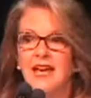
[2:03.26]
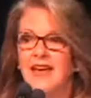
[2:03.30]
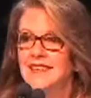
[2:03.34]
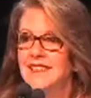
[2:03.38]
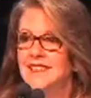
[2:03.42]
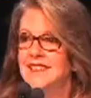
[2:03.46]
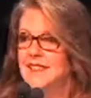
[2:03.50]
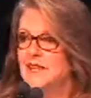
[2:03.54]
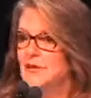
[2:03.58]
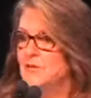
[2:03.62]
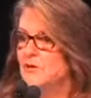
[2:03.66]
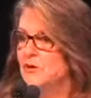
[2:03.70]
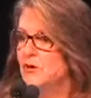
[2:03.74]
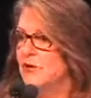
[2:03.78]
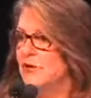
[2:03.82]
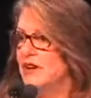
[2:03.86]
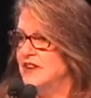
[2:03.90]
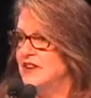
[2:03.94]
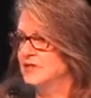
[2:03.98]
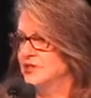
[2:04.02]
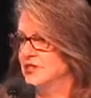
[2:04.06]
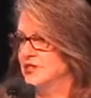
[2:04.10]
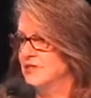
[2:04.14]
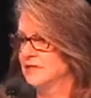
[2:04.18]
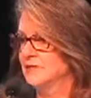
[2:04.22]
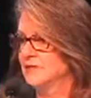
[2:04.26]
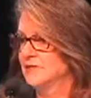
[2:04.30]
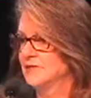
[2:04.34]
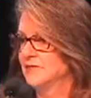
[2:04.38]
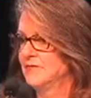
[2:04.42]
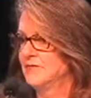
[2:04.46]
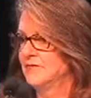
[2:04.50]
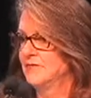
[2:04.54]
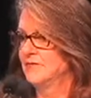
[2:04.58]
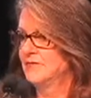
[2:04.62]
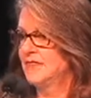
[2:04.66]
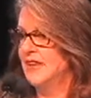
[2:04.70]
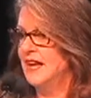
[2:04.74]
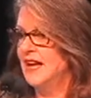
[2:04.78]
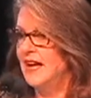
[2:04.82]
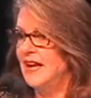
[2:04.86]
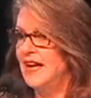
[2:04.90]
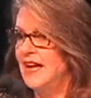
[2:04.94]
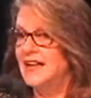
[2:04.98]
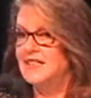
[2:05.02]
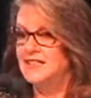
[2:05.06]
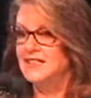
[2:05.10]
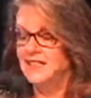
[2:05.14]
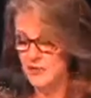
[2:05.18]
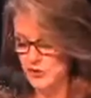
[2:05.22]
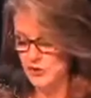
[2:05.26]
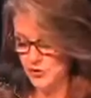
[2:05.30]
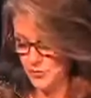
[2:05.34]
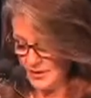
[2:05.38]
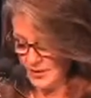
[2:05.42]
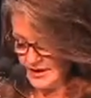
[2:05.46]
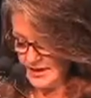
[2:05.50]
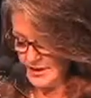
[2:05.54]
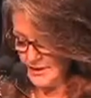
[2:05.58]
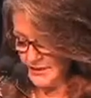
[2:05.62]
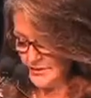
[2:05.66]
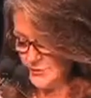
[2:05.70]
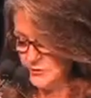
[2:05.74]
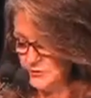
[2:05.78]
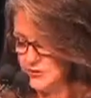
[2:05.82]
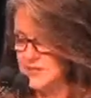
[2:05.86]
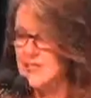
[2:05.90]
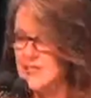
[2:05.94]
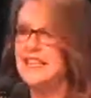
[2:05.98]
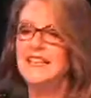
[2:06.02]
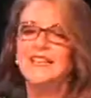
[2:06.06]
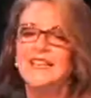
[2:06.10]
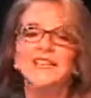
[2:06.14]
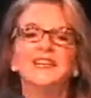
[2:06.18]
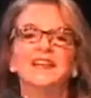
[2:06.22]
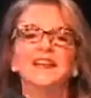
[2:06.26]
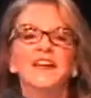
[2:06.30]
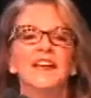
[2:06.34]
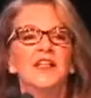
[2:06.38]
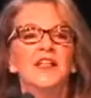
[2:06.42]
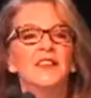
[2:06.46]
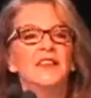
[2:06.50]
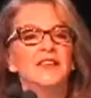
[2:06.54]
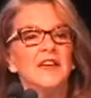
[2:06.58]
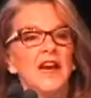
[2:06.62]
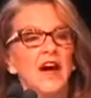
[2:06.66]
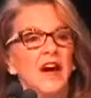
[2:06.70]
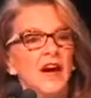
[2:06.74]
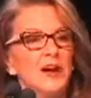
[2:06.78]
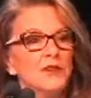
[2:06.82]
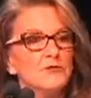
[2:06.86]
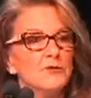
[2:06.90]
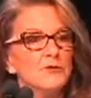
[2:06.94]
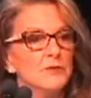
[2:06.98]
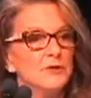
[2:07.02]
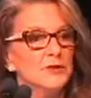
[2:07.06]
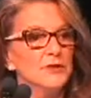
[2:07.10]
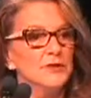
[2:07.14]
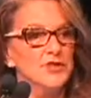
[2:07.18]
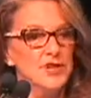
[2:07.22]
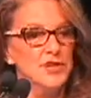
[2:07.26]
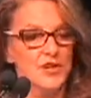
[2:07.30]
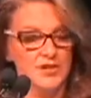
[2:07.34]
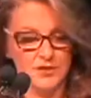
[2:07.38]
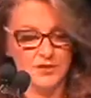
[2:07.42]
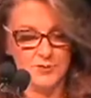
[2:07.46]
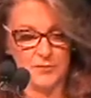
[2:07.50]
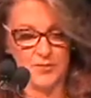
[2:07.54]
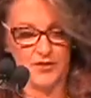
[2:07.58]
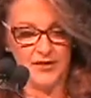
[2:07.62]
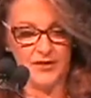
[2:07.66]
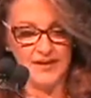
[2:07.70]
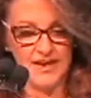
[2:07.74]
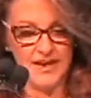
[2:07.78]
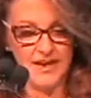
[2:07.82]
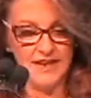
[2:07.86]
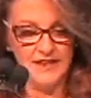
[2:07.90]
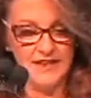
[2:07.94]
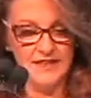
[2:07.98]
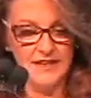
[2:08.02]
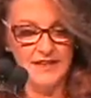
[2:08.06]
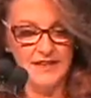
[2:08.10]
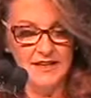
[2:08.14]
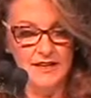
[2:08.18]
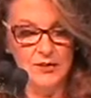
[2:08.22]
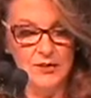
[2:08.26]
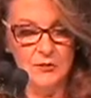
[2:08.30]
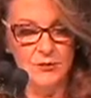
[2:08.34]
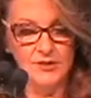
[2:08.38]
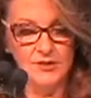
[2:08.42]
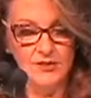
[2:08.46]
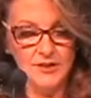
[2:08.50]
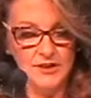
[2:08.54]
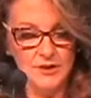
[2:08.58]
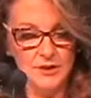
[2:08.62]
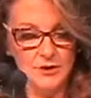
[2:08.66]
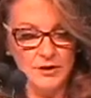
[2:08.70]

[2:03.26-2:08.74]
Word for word: and immigration and in 2013, the Honorable Judge Barkett was,